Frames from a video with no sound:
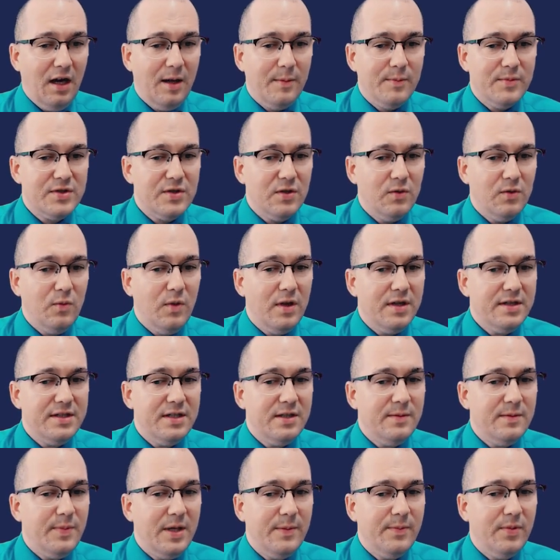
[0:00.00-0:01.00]
So what
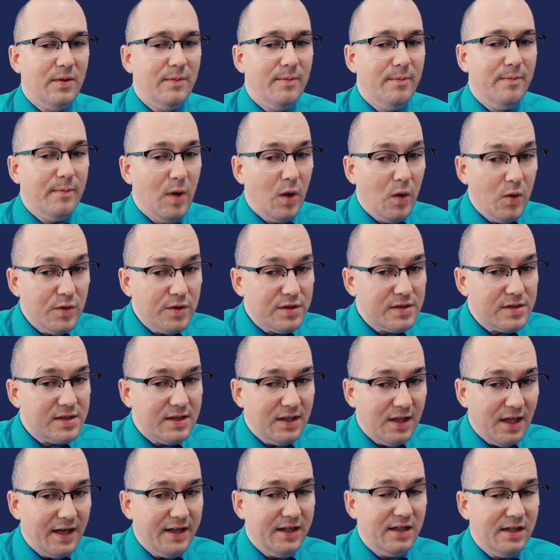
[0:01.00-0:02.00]
did people most
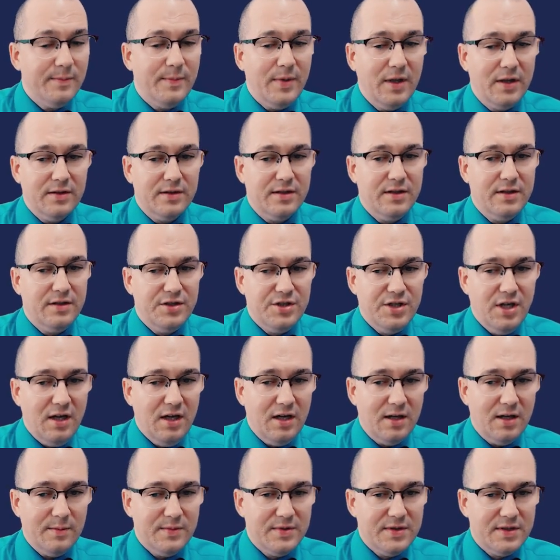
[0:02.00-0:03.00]
like about their
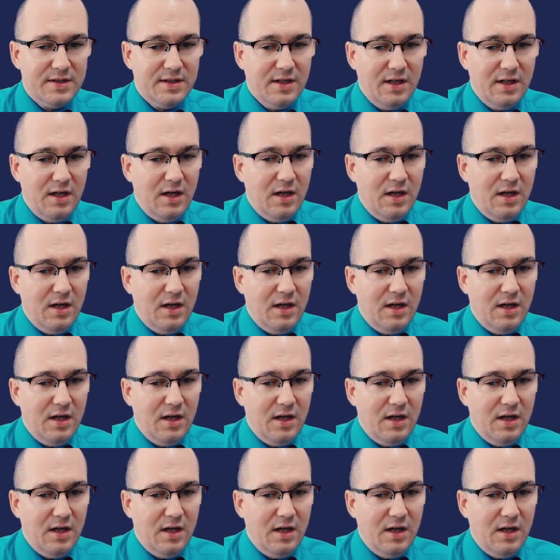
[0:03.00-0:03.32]
jobs?